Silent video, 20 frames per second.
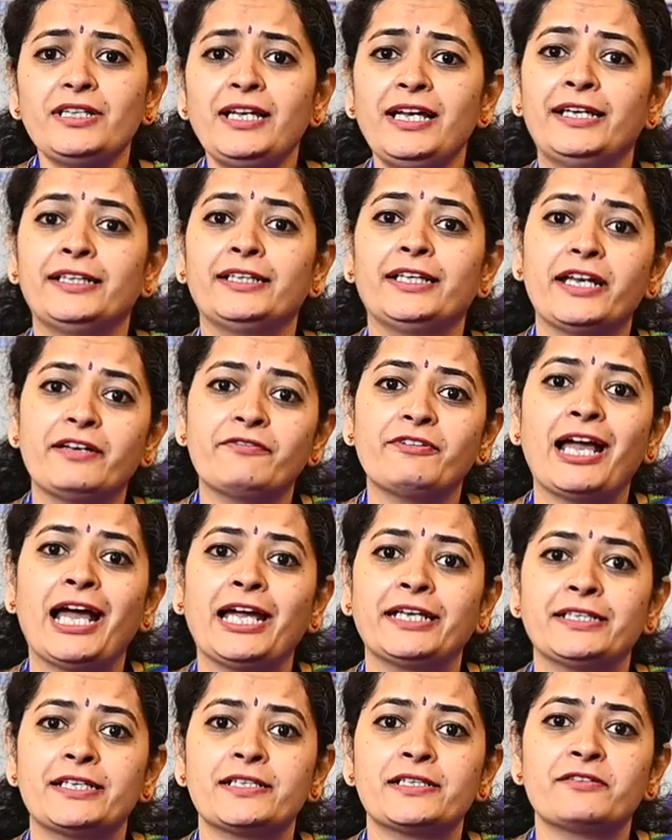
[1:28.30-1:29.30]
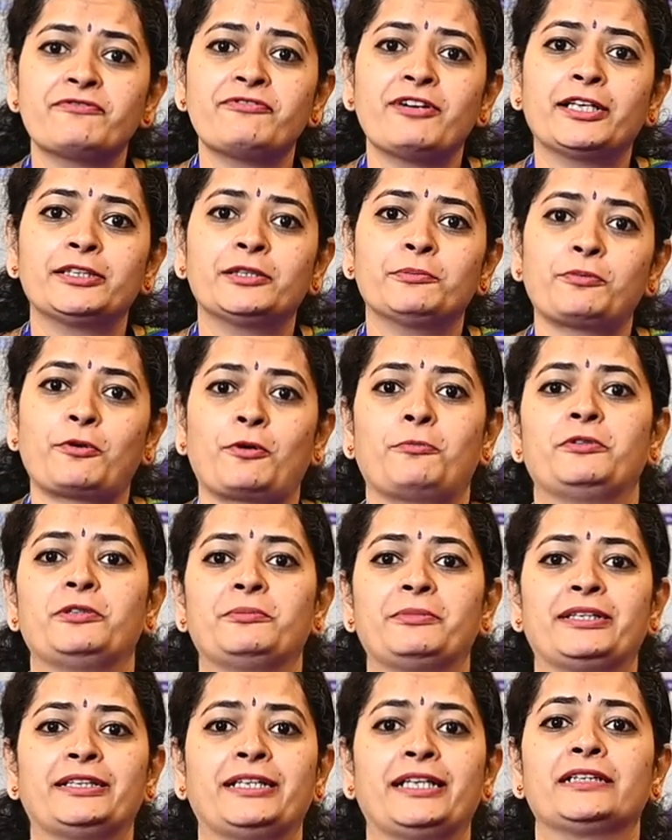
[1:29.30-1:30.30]
And then we identify the
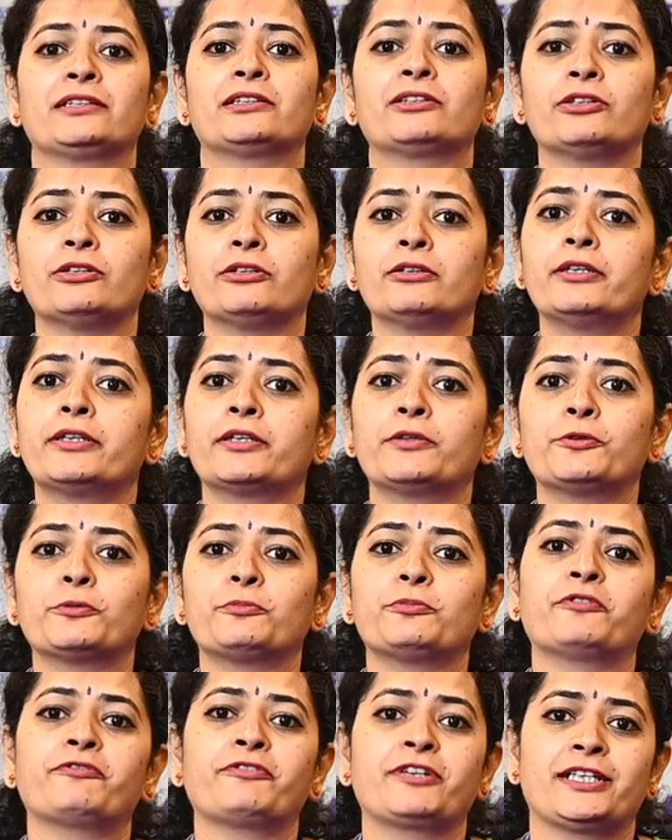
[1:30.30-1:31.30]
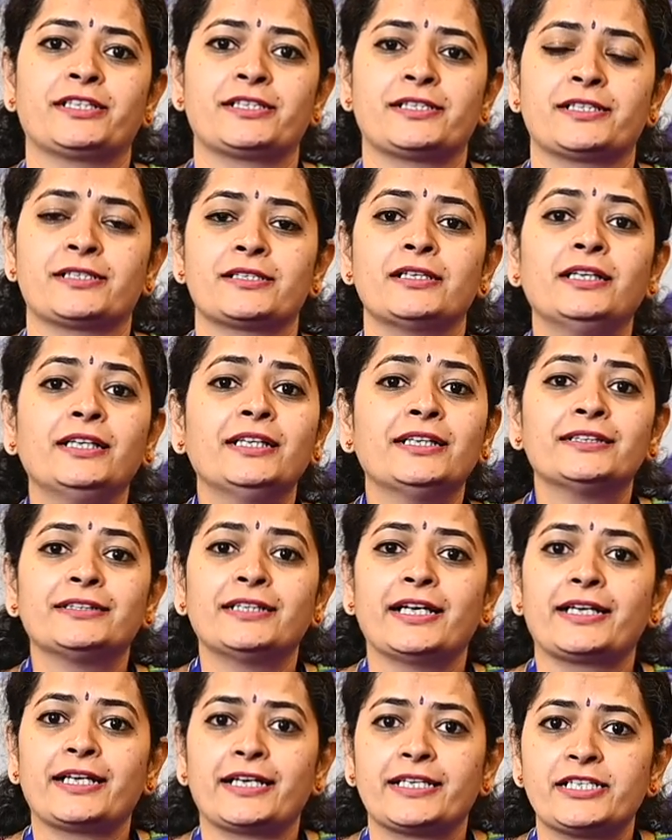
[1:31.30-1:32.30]
problem. And then third group of cases
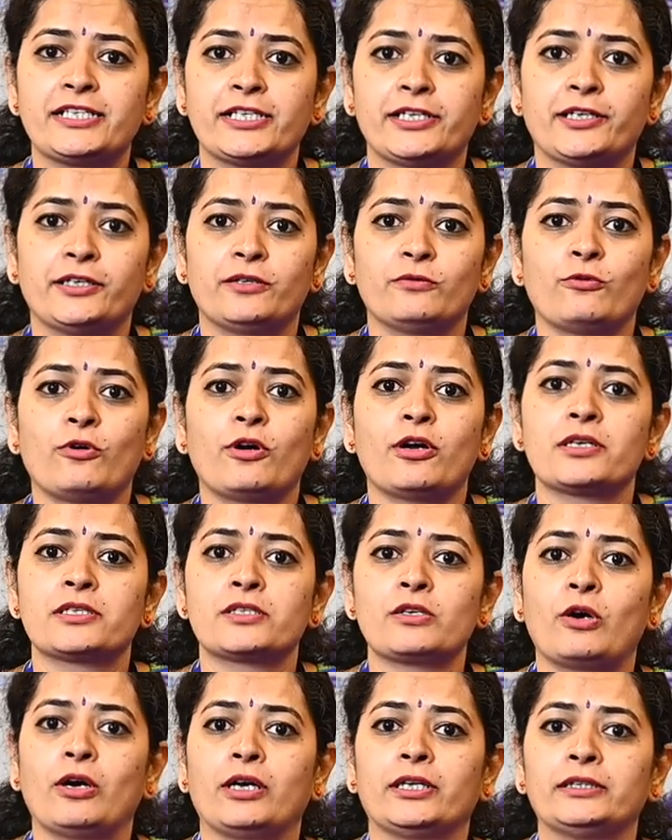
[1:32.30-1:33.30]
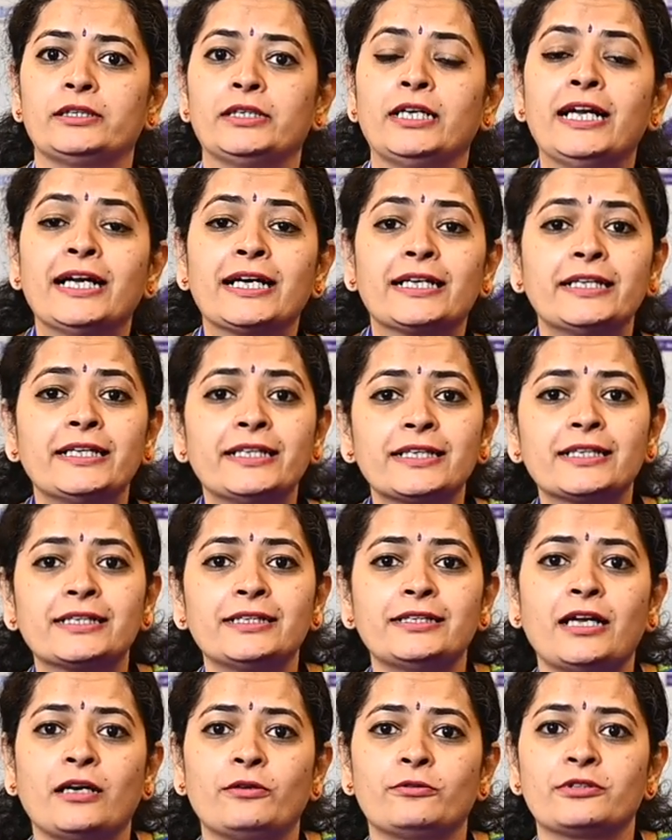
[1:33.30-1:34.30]
that I shared was on
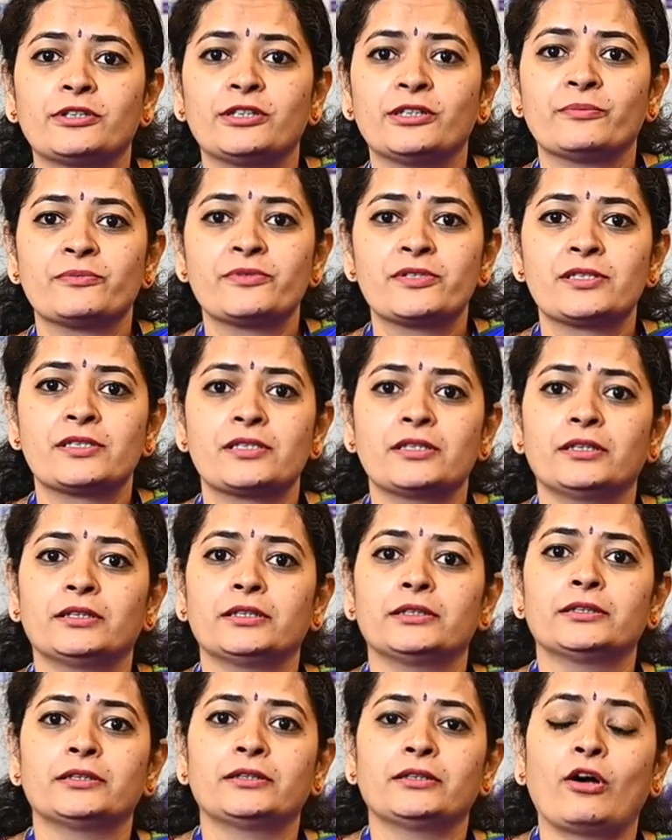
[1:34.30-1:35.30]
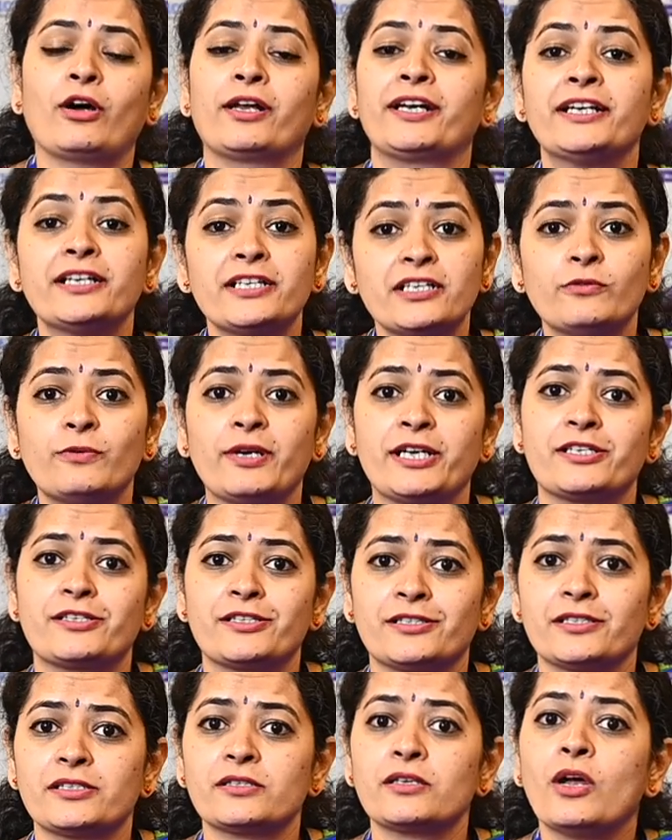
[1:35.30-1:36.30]
clinical outcomes or
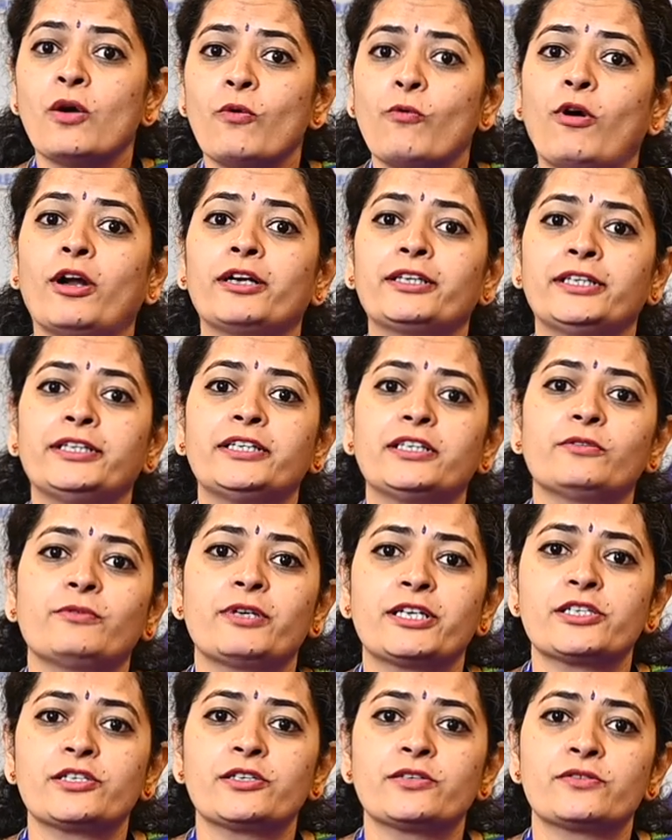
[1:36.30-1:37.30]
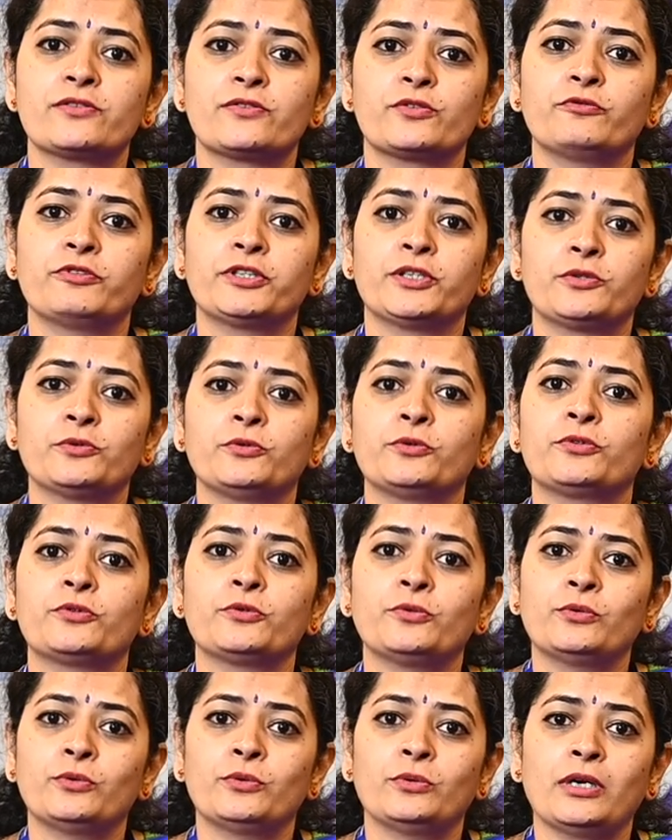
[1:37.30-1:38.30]
interventions. What interventions do we do
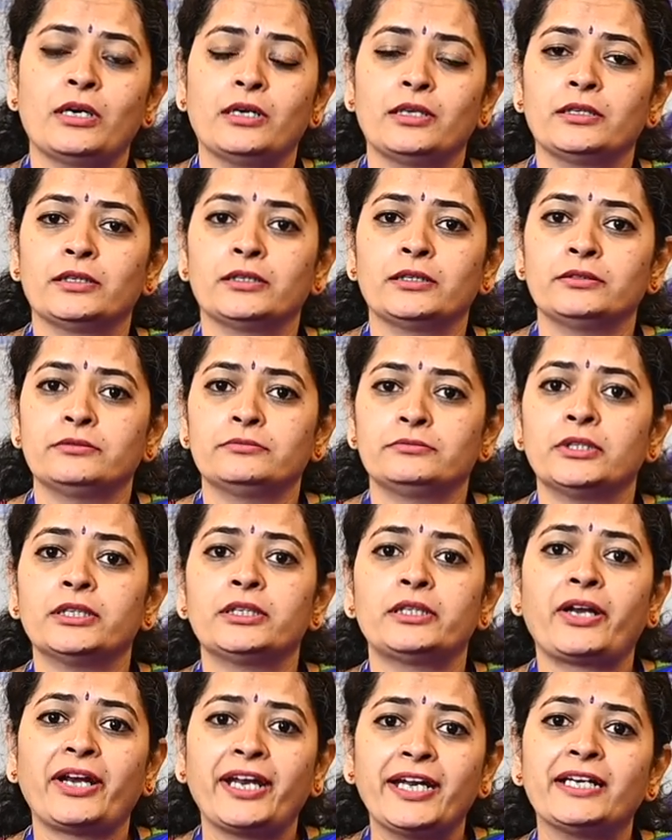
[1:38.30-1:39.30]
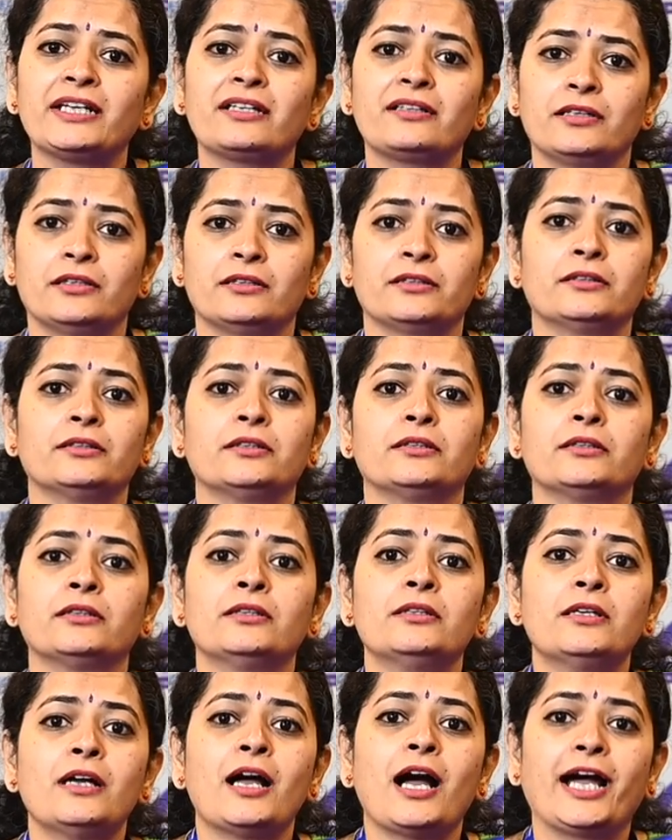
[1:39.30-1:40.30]
to treat the
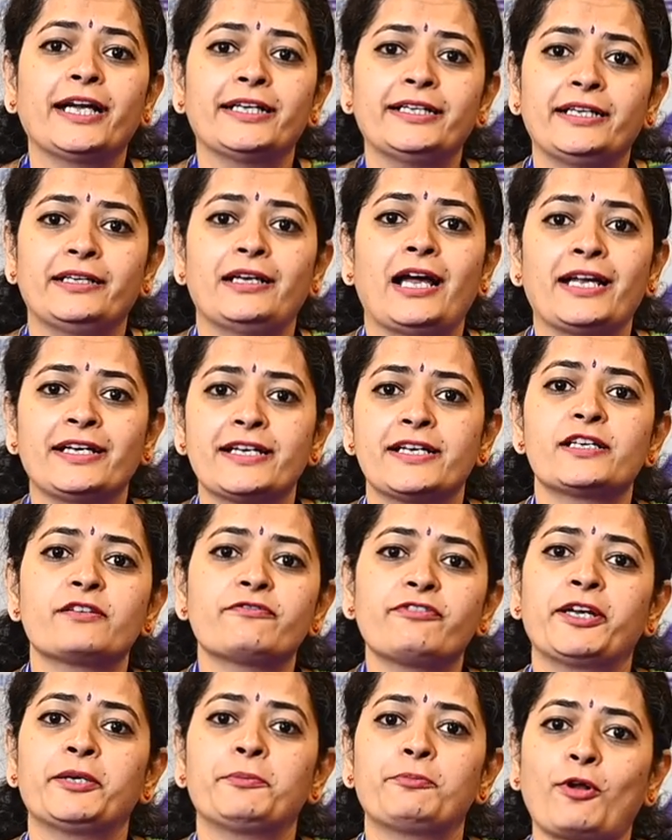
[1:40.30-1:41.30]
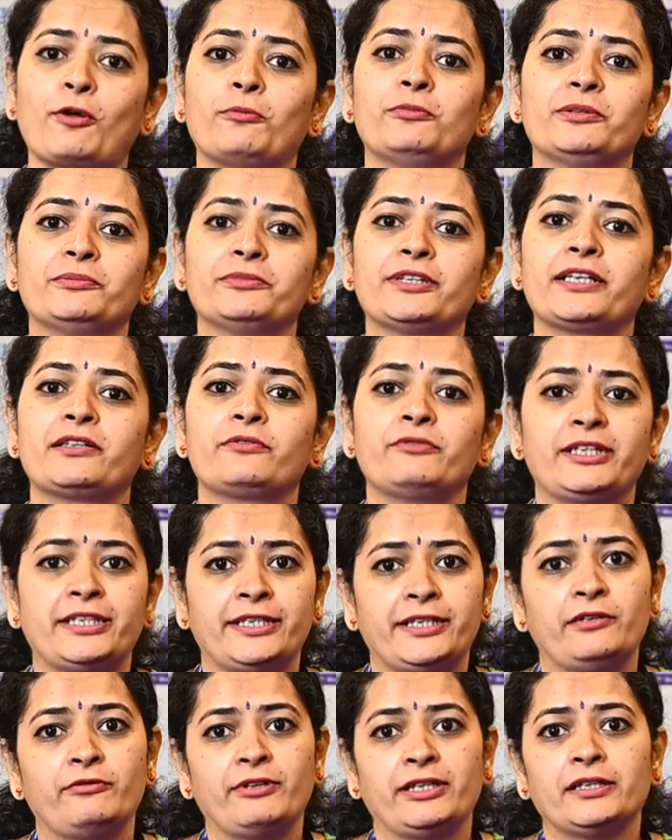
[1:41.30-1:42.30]
identified problem that we
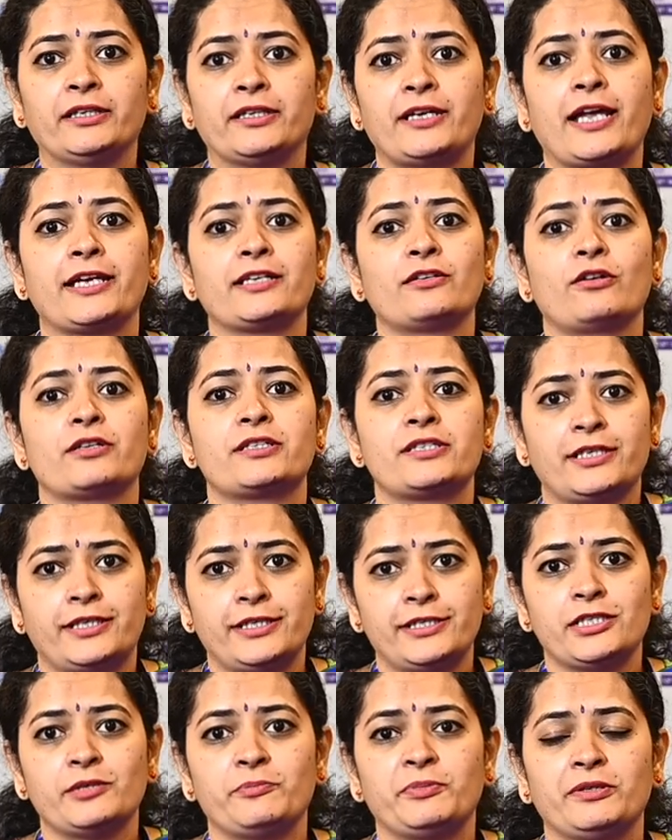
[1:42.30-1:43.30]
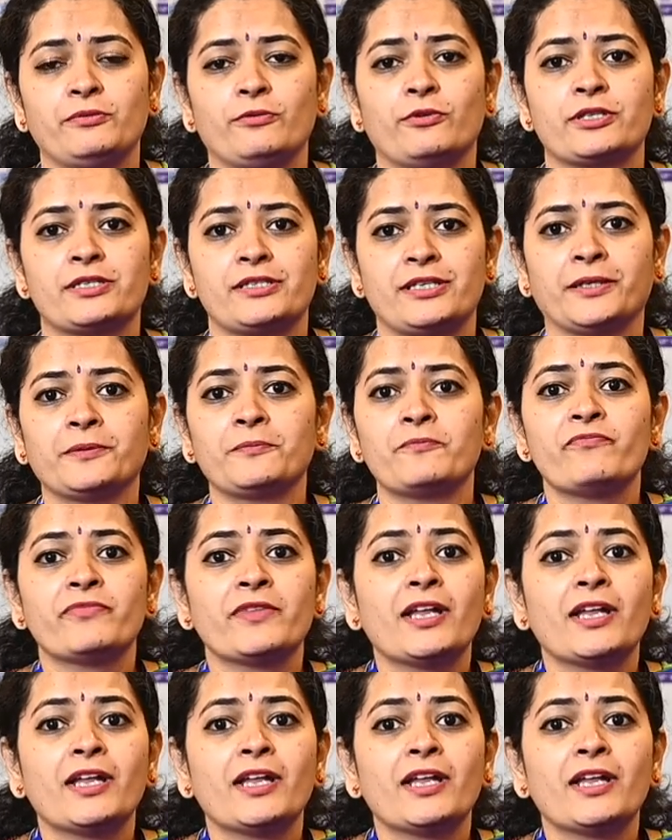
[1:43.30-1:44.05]
did when the diagnostic AGP was done.